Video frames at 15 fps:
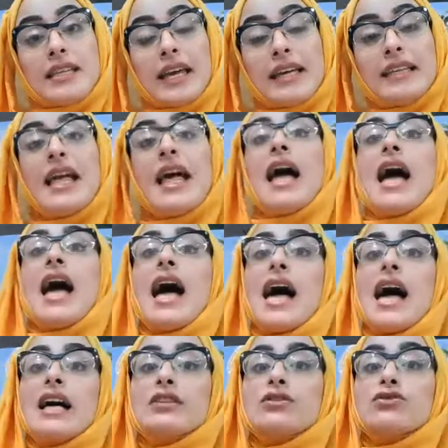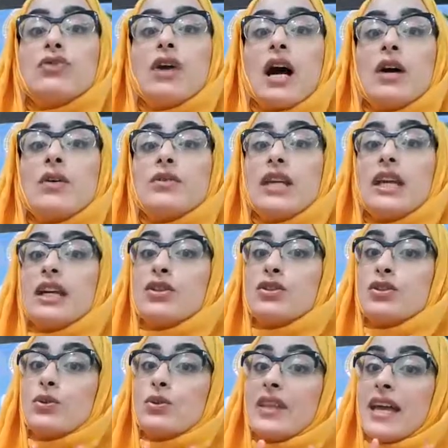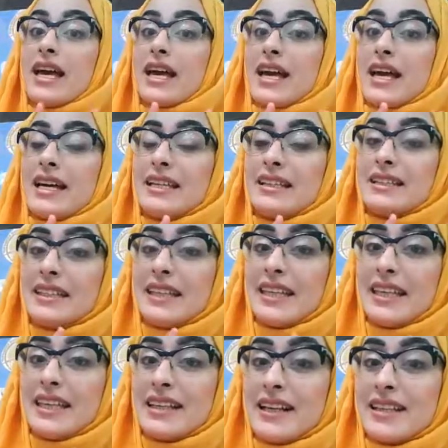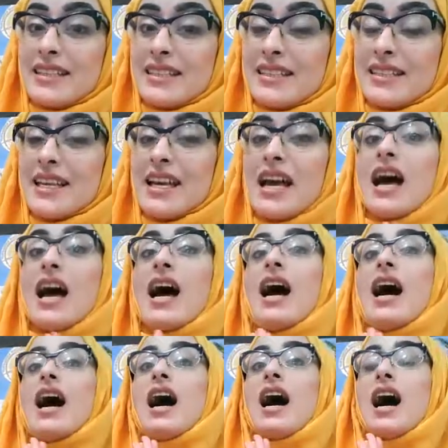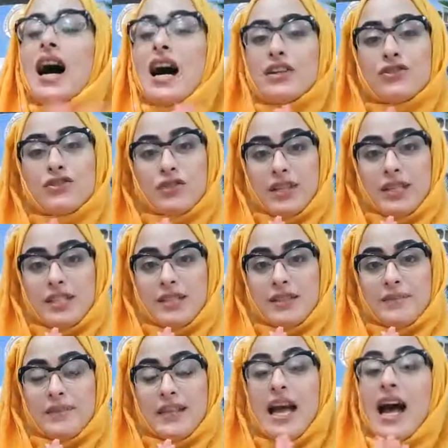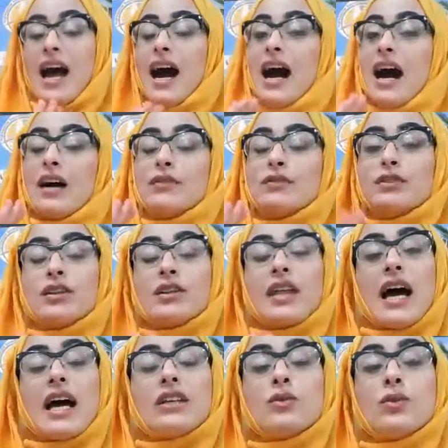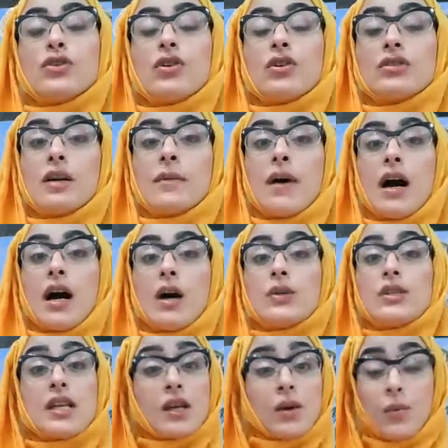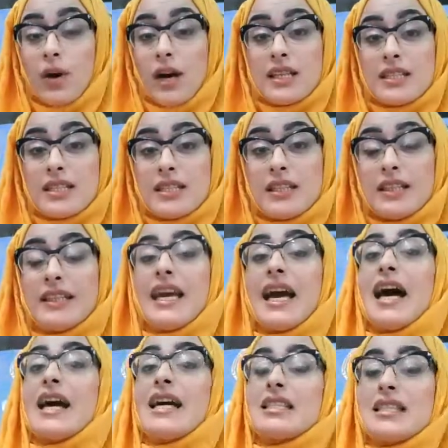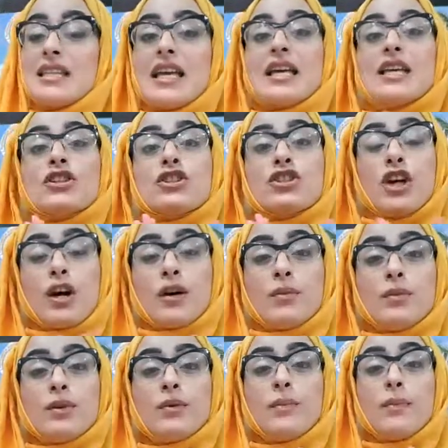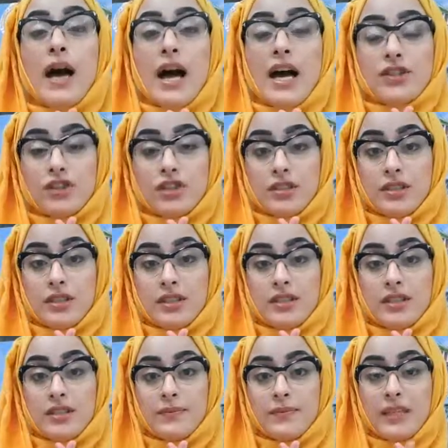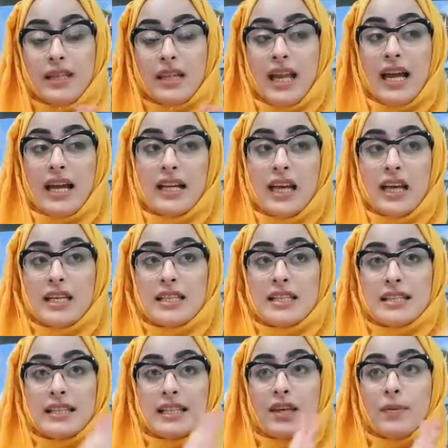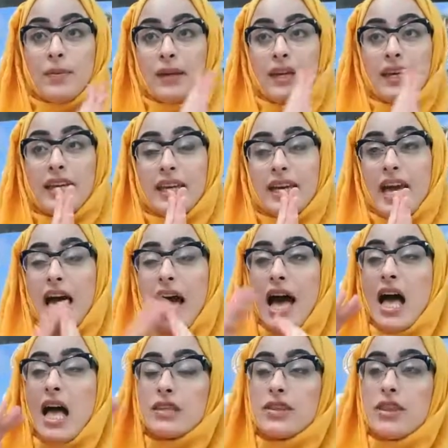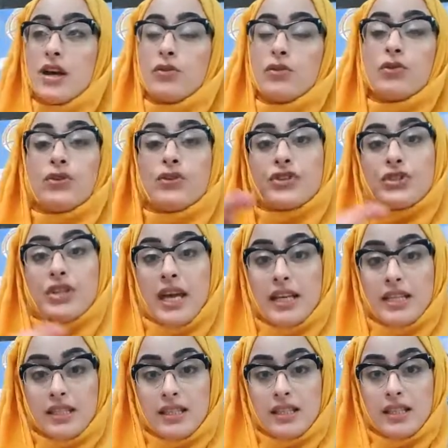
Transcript: 10 and rounding to the nearest 100. After that, we talked about what? Yes, number patterns, like skipping as the rule said.